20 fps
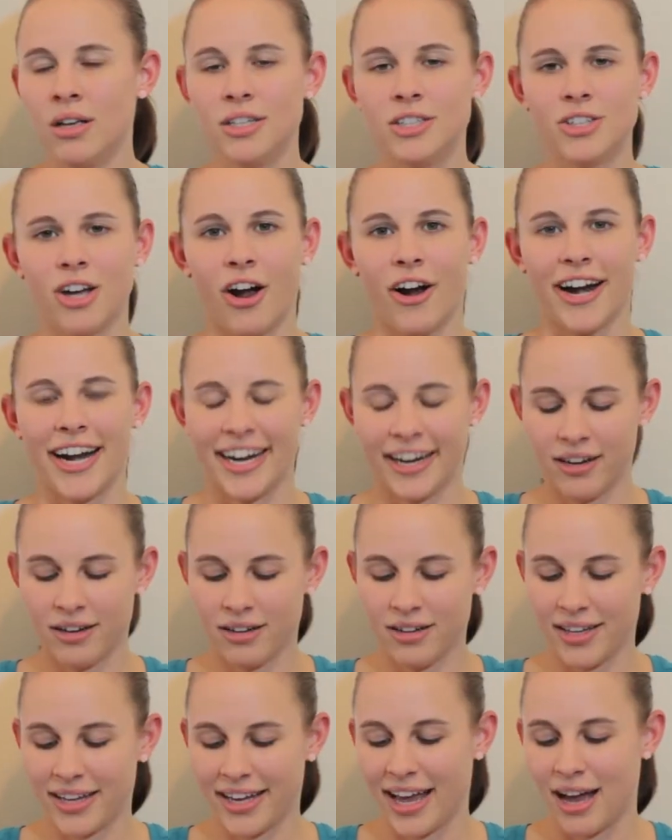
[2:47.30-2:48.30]
Sorry.
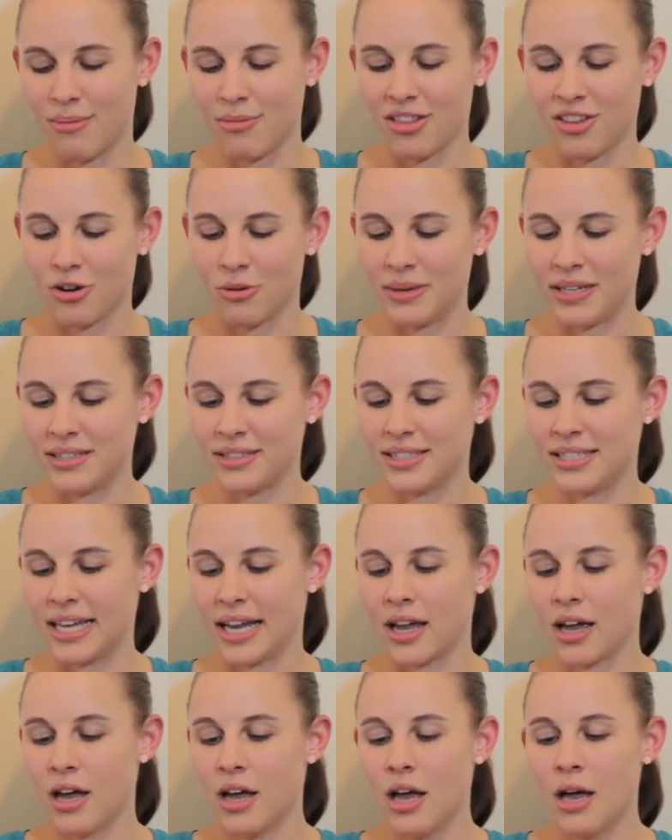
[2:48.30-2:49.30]
Yeah, I'm a little bit
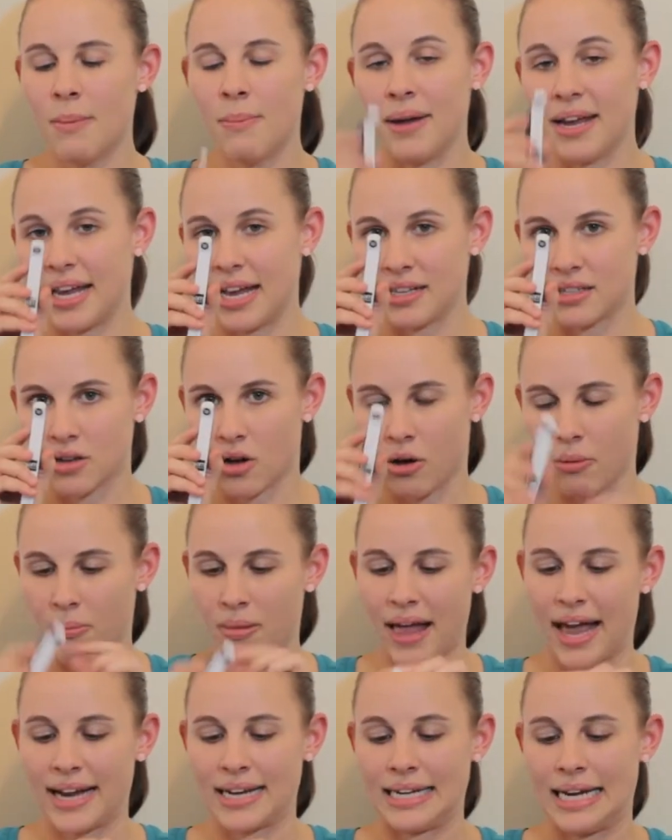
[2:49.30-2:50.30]
sick. But yeah, it's called
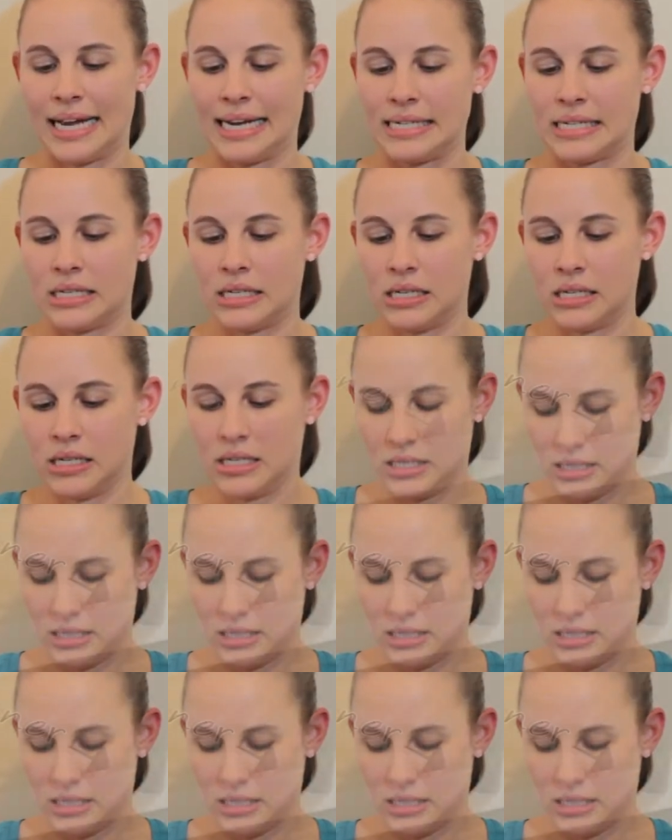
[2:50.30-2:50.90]
Black Knight.